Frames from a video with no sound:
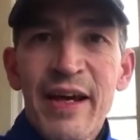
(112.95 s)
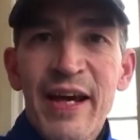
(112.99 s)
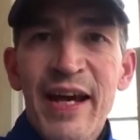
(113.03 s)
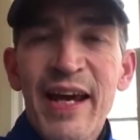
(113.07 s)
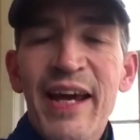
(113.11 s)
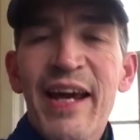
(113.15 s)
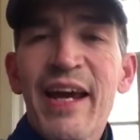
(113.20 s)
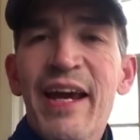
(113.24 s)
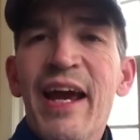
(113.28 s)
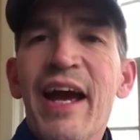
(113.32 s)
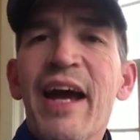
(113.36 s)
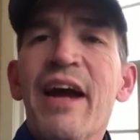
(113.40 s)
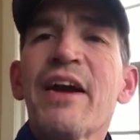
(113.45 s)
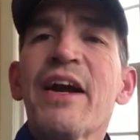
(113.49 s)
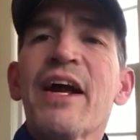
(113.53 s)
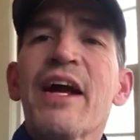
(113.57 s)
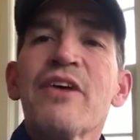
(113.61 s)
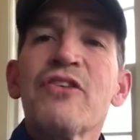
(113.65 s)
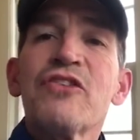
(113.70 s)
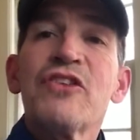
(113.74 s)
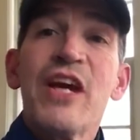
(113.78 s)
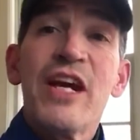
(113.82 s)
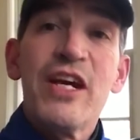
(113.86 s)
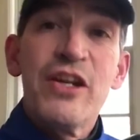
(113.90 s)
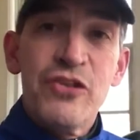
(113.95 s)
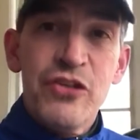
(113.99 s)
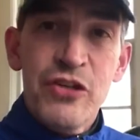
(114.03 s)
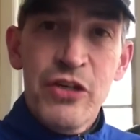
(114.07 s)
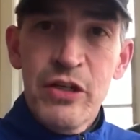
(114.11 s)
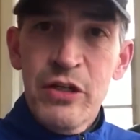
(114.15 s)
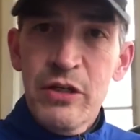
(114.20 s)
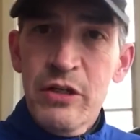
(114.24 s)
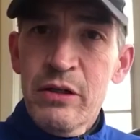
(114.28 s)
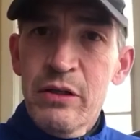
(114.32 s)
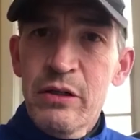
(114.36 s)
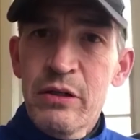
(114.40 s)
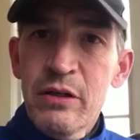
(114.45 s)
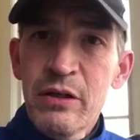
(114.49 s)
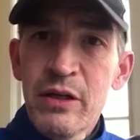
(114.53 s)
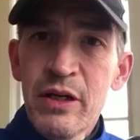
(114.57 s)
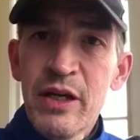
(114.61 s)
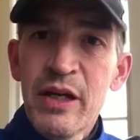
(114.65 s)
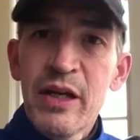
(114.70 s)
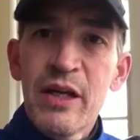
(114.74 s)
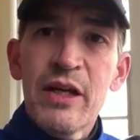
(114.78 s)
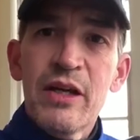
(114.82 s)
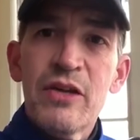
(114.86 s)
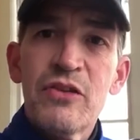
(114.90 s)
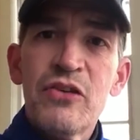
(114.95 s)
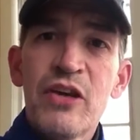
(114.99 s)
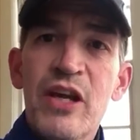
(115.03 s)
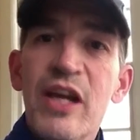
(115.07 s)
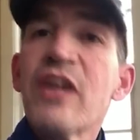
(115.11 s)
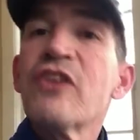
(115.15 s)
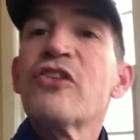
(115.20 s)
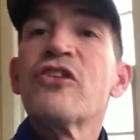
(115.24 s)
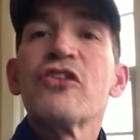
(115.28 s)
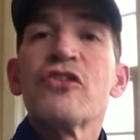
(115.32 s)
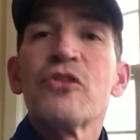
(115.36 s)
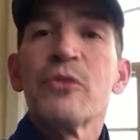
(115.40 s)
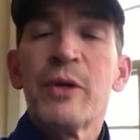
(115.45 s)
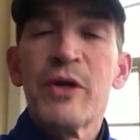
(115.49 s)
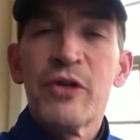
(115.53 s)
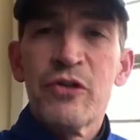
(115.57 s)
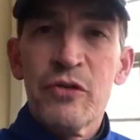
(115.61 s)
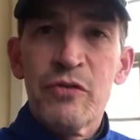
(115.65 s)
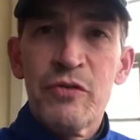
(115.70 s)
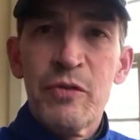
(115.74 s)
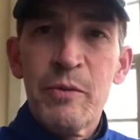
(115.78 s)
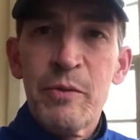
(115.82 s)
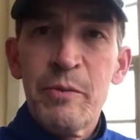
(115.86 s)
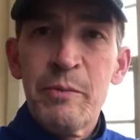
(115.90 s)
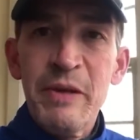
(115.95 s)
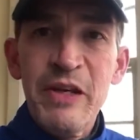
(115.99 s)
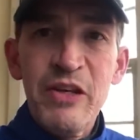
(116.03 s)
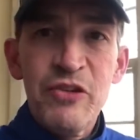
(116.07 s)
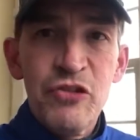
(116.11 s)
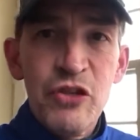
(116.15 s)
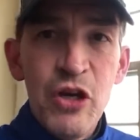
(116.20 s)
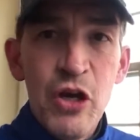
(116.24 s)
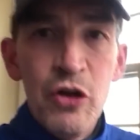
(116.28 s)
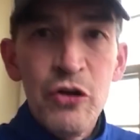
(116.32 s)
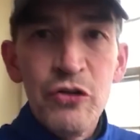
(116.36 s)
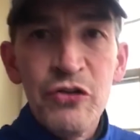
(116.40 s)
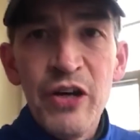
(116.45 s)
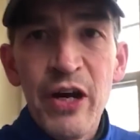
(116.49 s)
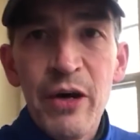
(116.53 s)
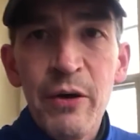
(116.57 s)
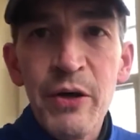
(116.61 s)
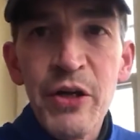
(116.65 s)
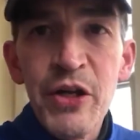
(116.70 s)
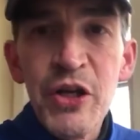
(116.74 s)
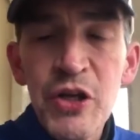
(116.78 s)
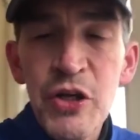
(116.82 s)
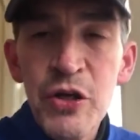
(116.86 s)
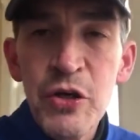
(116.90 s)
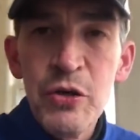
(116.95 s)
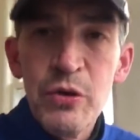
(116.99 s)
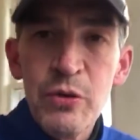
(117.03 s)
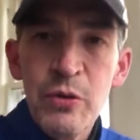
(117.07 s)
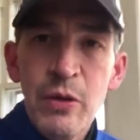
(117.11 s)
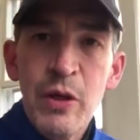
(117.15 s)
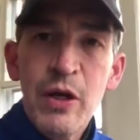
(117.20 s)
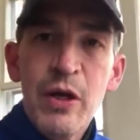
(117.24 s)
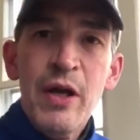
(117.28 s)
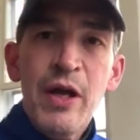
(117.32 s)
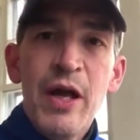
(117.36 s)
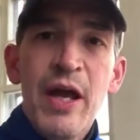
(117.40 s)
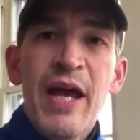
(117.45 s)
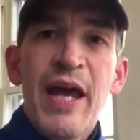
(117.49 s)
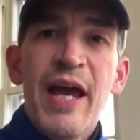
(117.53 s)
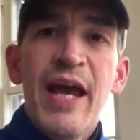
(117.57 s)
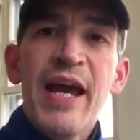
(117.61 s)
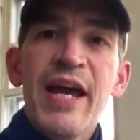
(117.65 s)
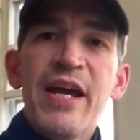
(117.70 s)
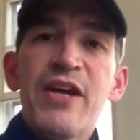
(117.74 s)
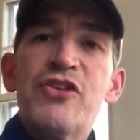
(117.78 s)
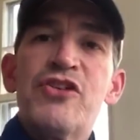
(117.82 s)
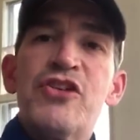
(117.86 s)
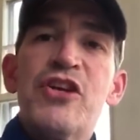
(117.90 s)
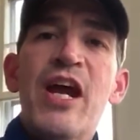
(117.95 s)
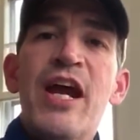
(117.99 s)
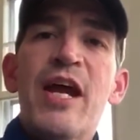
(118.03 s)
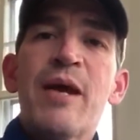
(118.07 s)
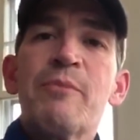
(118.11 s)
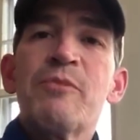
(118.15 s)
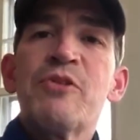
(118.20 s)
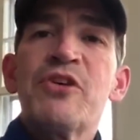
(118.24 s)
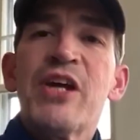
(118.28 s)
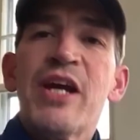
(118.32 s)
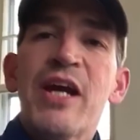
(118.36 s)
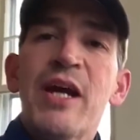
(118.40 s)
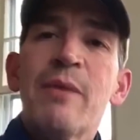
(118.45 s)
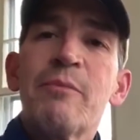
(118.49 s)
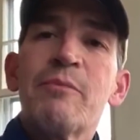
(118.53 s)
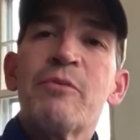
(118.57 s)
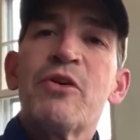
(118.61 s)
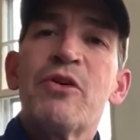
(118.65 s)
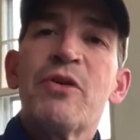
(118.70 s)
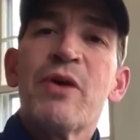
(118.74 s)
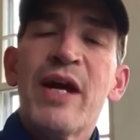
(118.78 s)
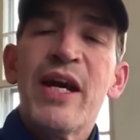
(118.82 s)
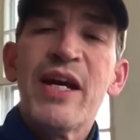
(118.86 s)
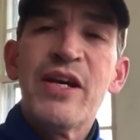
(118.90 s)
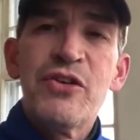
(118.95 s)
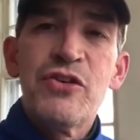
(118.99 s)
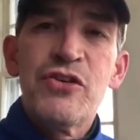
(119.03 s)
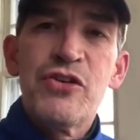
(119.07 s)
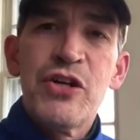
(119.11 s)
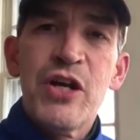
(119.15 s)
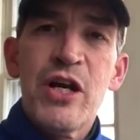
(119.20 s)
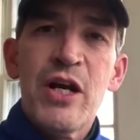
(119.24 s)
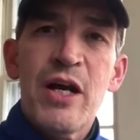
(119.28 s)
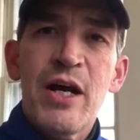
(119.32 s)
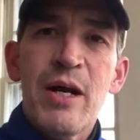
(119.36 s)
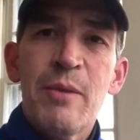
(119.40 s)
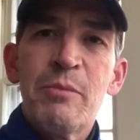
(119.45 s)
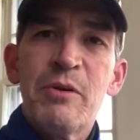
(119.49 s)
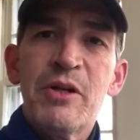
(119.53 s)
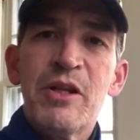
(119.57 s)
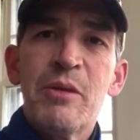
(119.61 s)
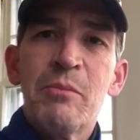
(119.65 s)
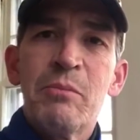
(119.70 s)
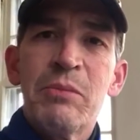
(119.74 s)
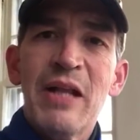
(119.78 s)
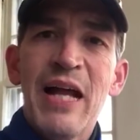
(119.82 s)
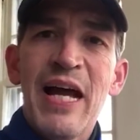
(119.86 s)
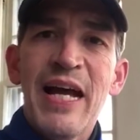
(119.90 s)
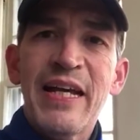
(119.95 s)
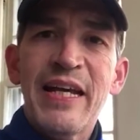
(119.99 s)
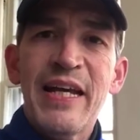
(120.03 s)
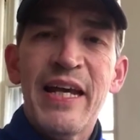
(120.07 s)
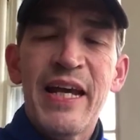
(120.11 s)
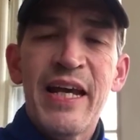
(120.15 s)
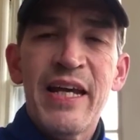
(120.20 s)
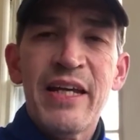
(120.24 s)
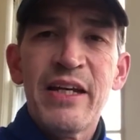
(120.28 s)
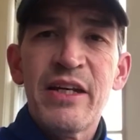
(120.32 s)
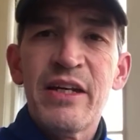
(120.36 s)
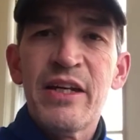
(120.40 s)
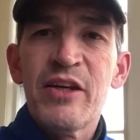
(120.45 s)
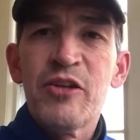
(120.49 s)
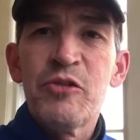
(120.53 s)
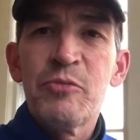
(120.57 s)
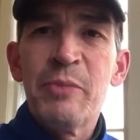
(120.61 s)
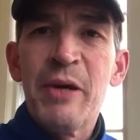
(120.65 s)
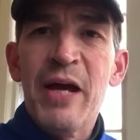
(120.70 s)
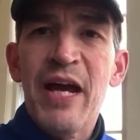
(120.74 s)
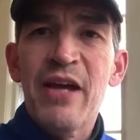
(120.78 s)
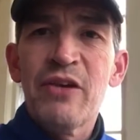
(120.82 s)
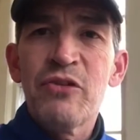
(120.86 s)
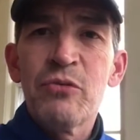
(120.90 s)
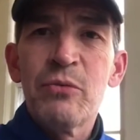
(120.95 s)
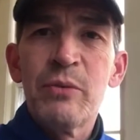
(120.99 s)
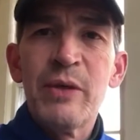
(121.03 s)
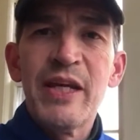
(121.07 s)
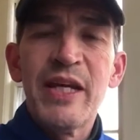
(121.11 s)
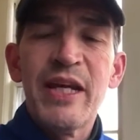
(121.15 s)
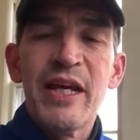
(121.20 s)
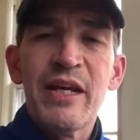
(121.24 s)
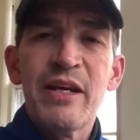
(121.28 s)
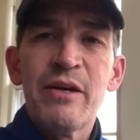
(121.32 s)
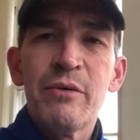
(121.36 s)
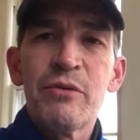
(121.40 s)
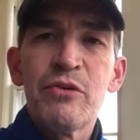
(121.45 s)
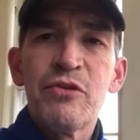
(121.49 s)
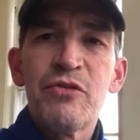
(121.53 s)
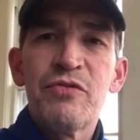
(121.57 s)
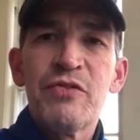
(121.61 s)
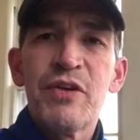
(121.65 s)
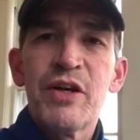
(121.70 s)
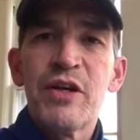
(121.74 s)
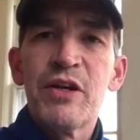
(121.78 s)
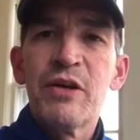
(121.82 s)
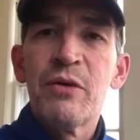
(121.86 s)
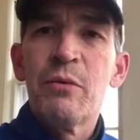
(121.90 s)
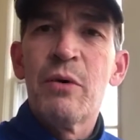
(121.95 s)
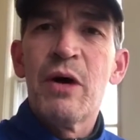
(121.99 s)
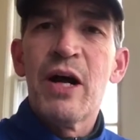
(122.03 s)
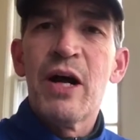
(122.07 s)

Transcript: Hey, Outhouse Nation. It's A Jizzle Whizzle from the Beast Coast. How are you? Hey, Jam, great job with the Black Canyon this past weekend. It was fun to